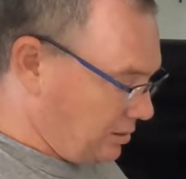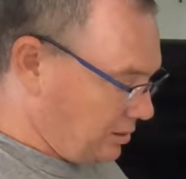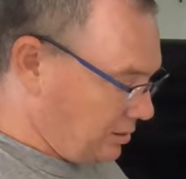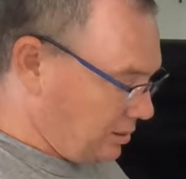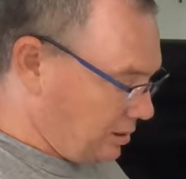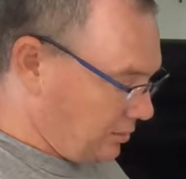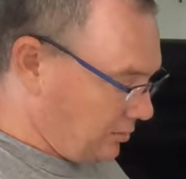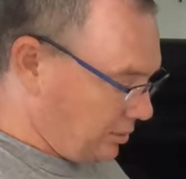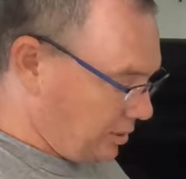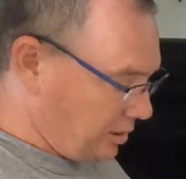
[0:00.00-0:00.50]

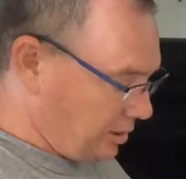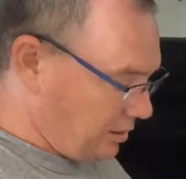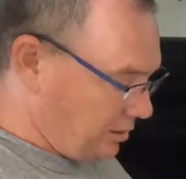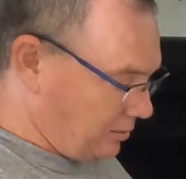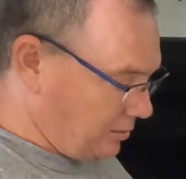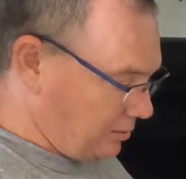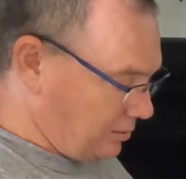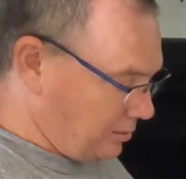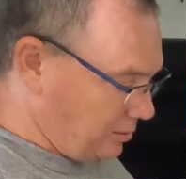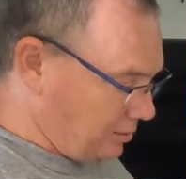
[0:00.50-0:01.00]
we go,
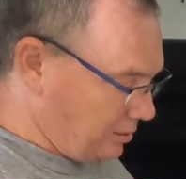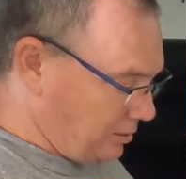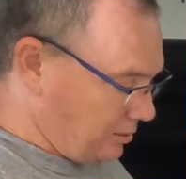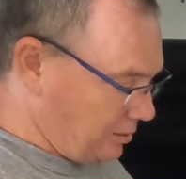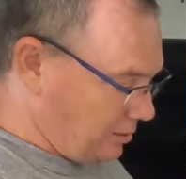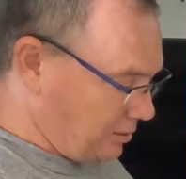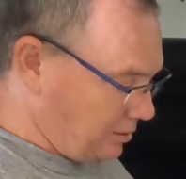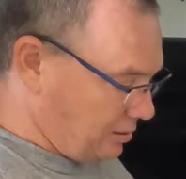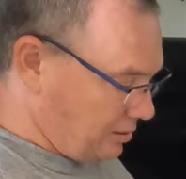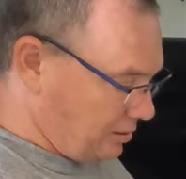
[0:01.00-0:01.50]

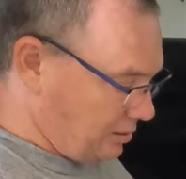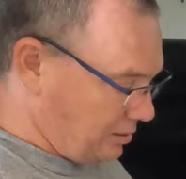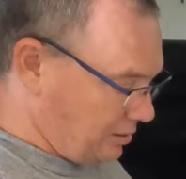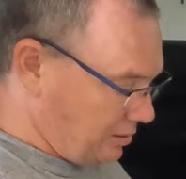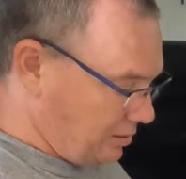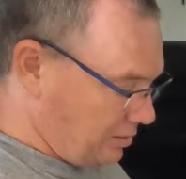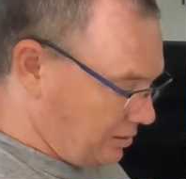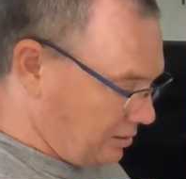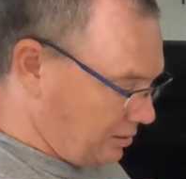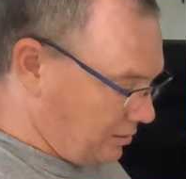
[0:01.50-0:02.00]

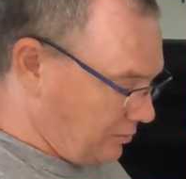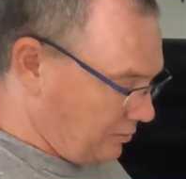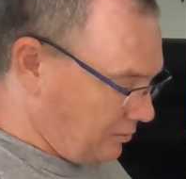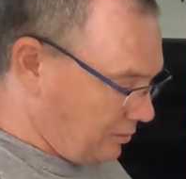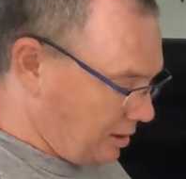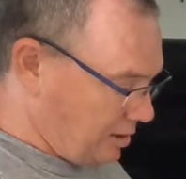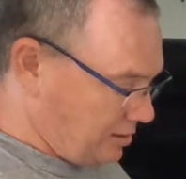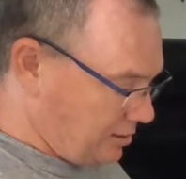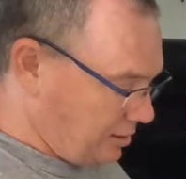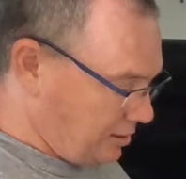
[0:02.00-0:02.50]

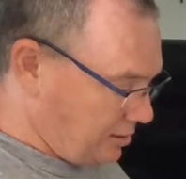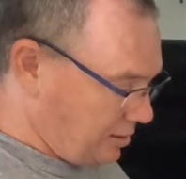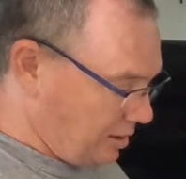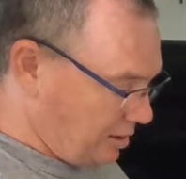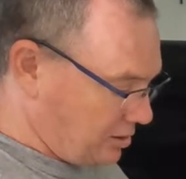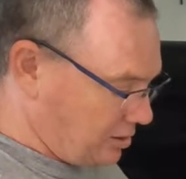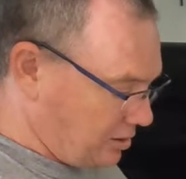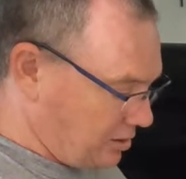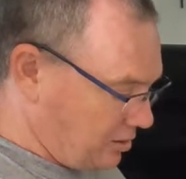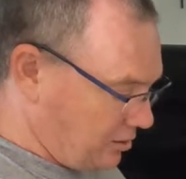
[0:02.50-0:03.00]
erasing
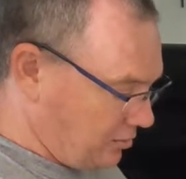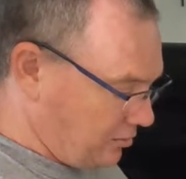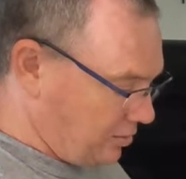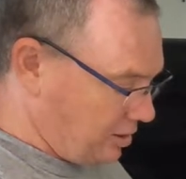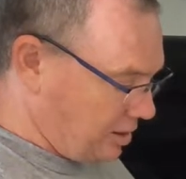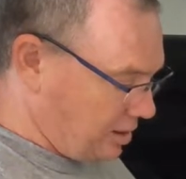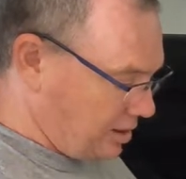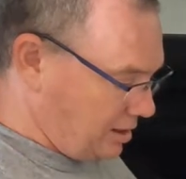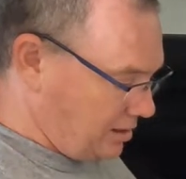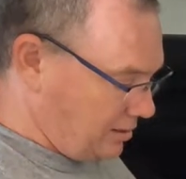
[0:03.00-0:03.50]
section
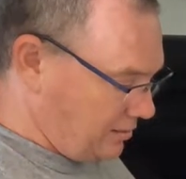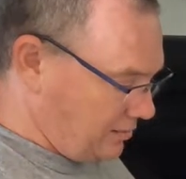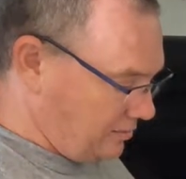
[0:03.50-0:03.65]
3.